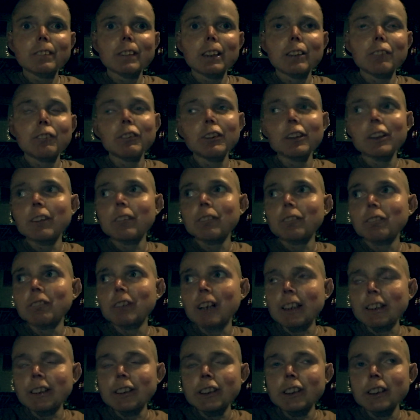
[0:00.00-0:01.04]
if you
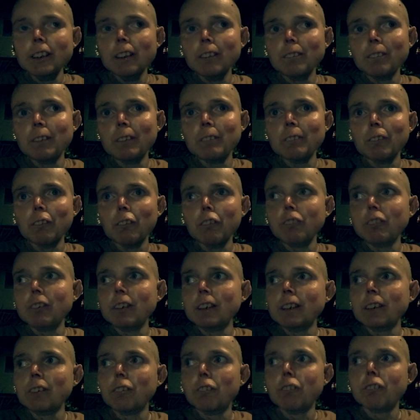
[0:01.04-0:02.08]
venture a bit more
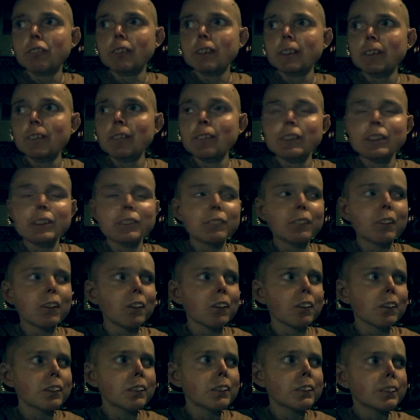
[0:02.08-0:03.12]
further afield, you've
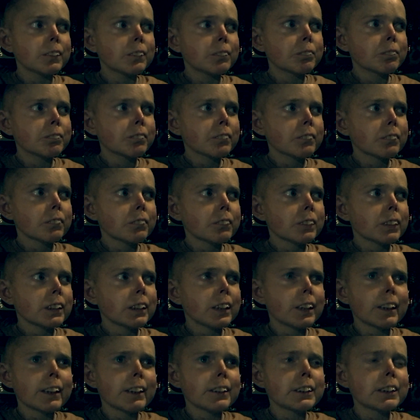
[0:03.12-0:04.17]
got
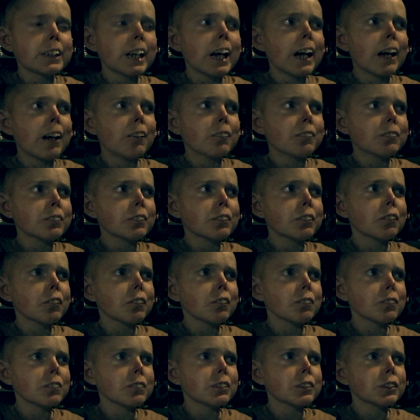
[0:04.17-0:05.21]
like a town
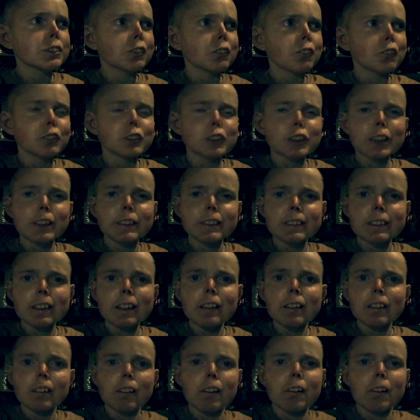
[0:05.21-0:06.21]
called Dorchester,